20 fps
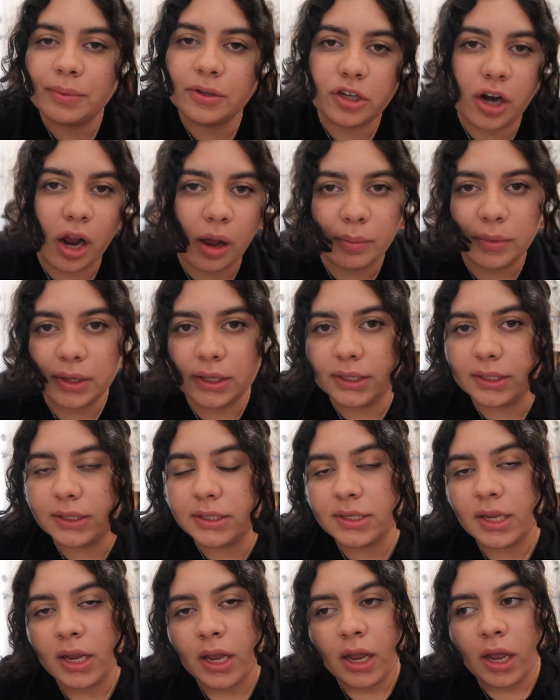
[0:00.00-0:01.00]

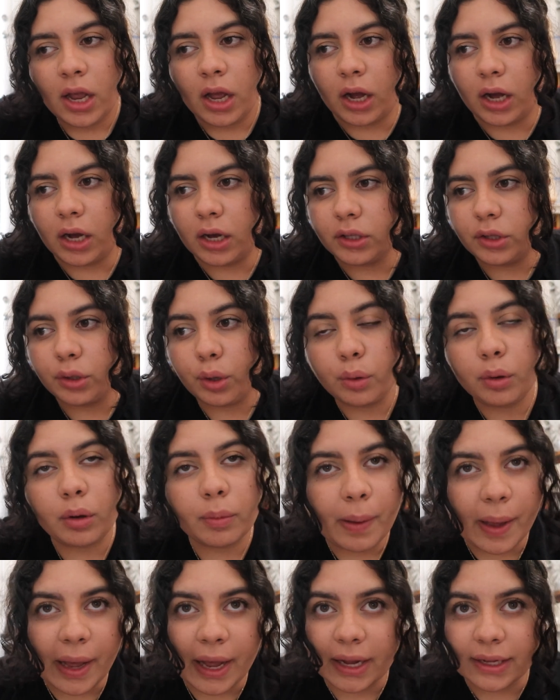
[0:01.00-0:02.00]
pajamas,
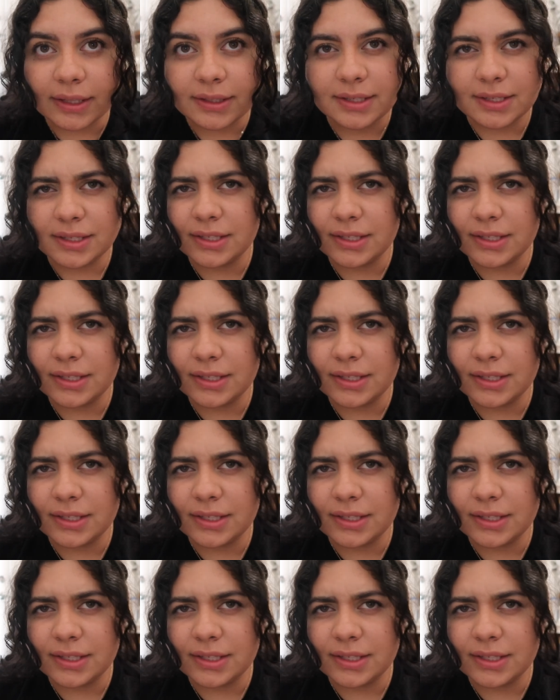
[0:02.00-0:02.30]
yoga pants